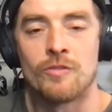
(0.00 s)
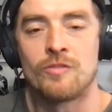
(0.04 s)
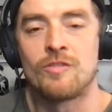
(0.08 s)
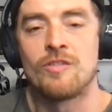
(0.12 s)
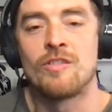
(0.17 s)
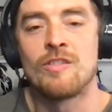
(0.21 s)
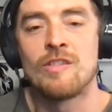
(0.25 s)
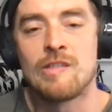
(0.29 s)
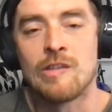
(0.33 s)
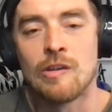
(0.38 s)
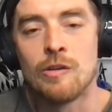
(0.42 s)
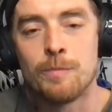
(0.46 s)

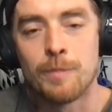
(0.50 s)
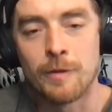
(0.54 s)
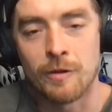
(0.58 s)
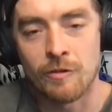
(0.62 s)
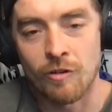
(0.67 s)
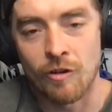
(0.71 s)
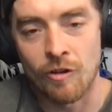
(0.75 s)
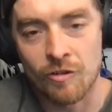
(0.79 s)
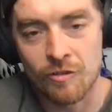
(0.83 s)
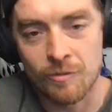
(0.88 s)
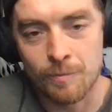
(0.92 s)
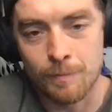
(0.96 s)
the
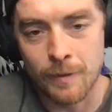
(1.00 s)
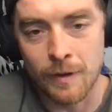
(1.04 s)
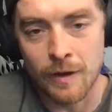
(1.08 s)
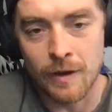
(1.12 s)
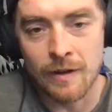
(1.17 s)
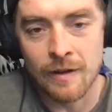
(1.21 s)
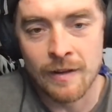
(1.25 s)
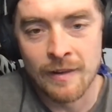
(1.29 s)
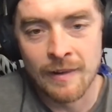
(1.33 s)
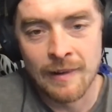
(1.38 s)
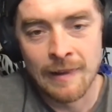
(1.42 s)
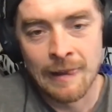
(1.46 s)
Supercross.
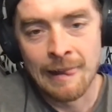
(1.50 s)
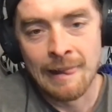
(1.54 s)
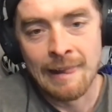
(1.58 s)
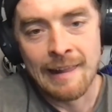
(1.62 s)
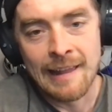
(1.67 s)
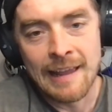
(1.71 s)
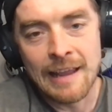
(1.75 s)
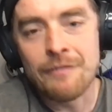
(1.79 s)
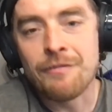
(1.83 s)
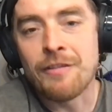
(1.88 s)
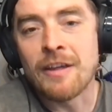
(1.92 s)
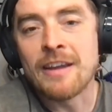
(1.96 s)
But
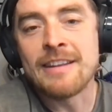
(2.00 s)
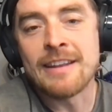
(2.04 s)
if they didn't,